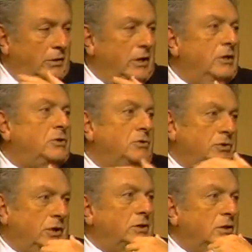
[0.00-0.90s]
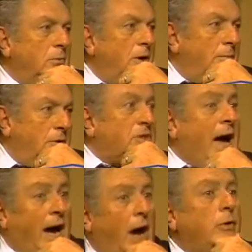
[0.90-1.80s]
the issues start to come up, is
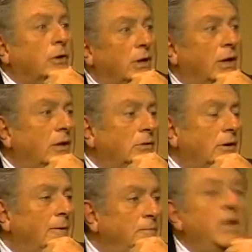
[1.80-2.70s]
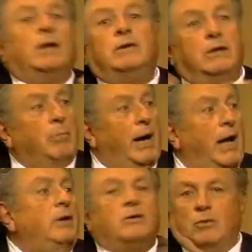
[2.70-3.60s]
how you're going to get there. Do you
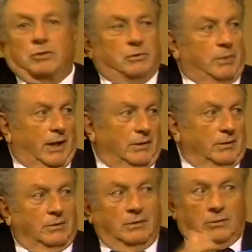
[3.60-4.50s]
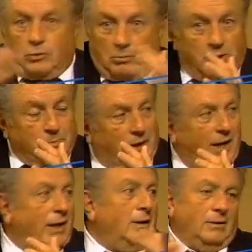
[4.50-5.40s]
bond? Don't you bond? Too much
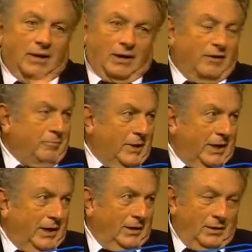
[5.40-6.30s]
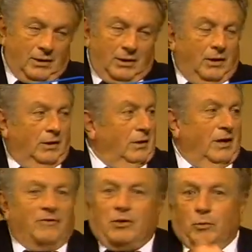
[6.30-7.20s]
bonding? Not enough bonding.
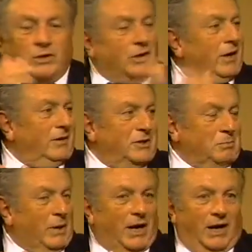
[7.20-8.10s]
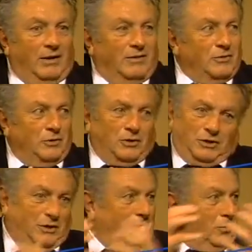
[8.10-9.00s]
If you retire this bond,
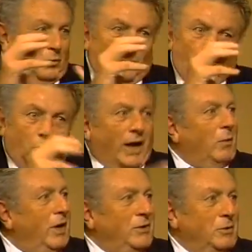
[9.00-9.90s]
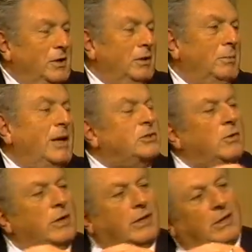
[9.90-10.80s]
do you right away do another bond?
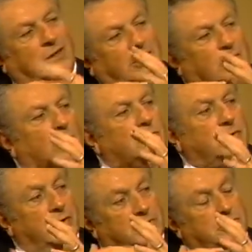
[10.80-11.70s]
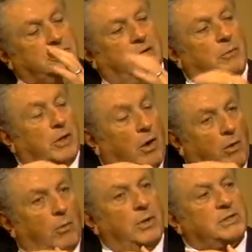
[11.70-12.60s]
So I think those are issues that we
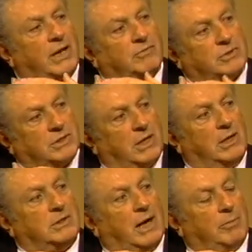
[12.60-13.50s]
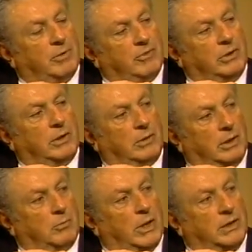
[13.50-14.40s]
always have to stay on top of
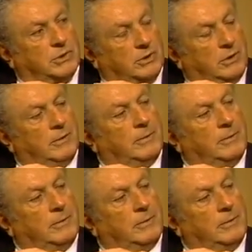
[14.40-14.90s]
and watch.